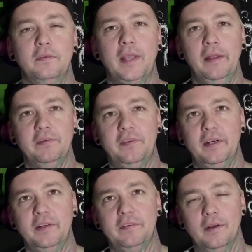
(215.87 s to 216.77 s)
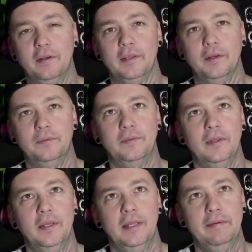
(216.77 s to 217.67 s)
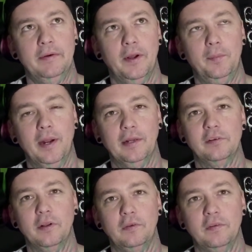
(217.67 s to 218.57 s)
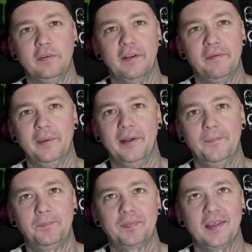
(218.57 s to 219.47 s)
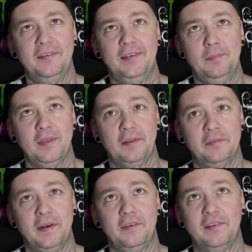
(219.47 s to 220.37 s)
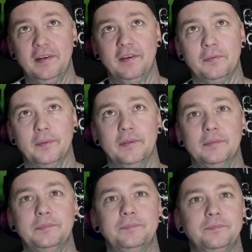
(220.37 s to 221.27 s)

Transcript: kind of a serious song, though. Even though I'm cracking jokes and stuff, but it seems like it's a very serious one.